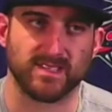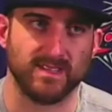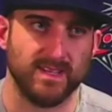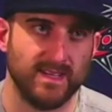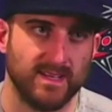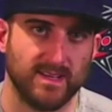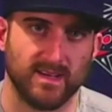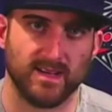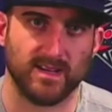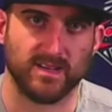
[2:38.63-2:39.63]
And
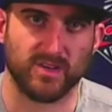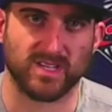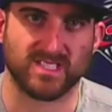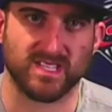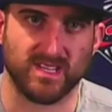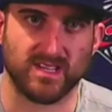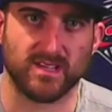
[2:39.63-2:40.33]
you could see,